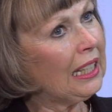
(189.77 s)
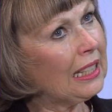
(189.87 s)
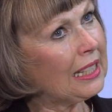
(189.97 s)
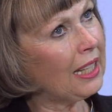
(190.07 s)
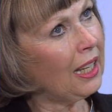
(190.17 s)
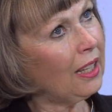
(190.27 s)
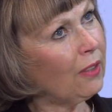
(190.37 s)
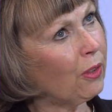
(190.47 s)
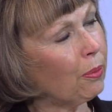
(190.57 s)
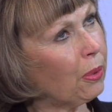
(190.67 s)
say
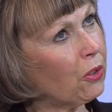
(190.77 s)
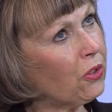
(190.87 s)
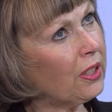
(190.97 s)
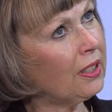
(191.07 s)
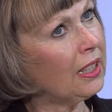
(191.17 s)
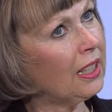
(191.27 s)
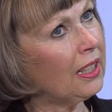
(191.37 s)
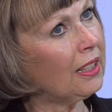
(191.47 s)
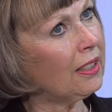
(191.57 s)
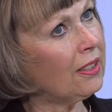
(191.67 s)
if a person
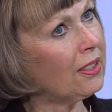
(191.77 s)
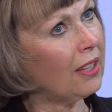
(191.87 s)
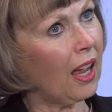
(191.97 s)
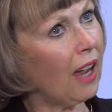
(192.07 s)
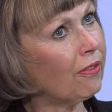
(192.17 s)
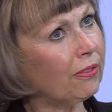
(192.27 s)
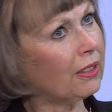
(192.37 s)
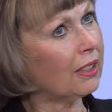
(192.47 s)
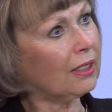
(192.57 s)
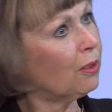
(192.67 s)
is
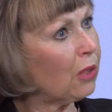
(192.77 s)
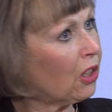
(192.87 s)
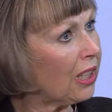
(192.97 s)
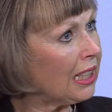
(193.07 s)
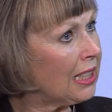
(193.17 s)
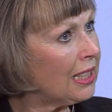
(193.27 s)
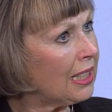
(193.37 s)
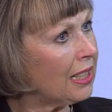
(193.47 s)
African American,